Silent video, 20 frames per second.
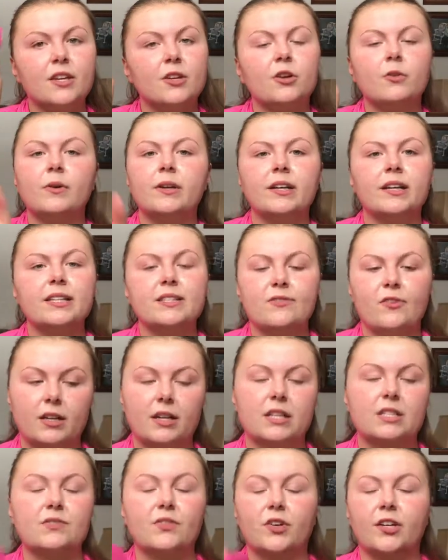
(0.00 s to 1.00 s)
You don't want to
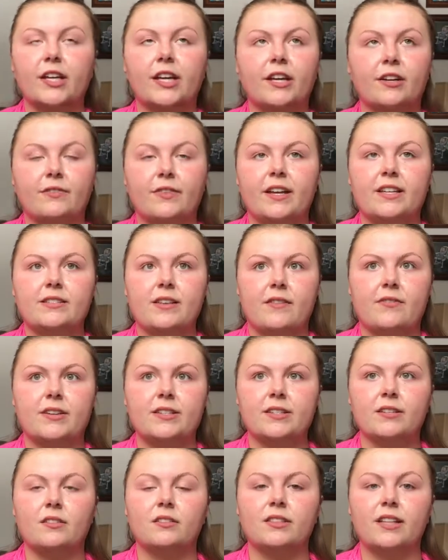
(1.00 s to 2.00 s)
exfoliate your face every
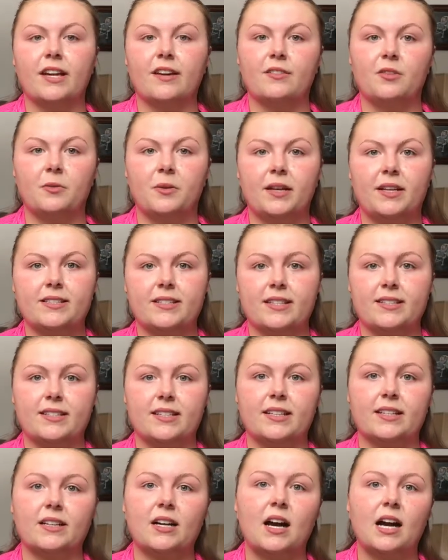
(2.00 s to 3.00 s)
single day of the week because that's
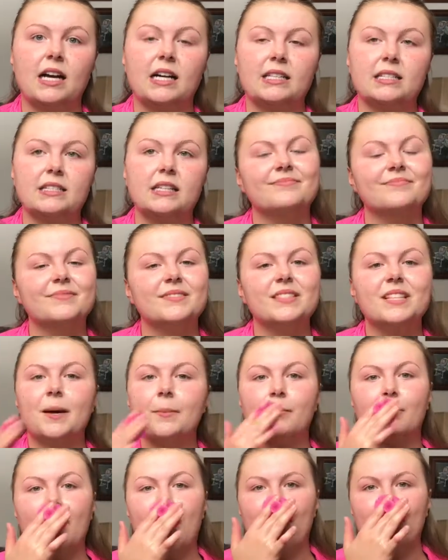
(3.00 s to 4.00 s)
going to cause
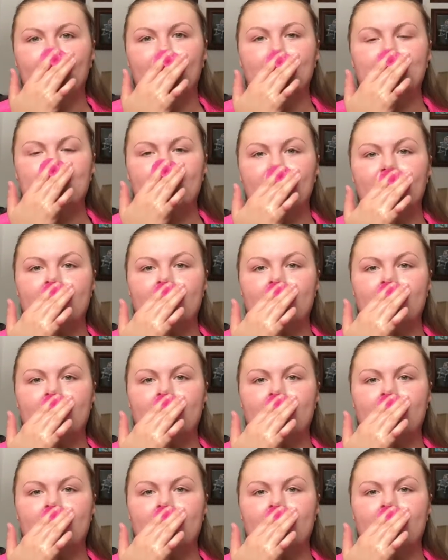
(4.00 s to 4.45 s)
some problems with